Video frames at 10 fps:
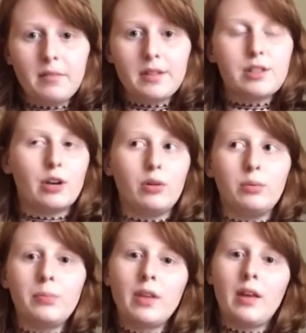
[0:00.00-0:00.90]
So,
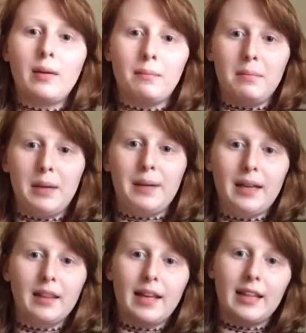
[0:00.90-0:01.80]
me
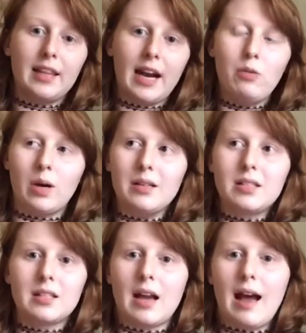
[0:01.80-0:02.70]
being the kid that I was,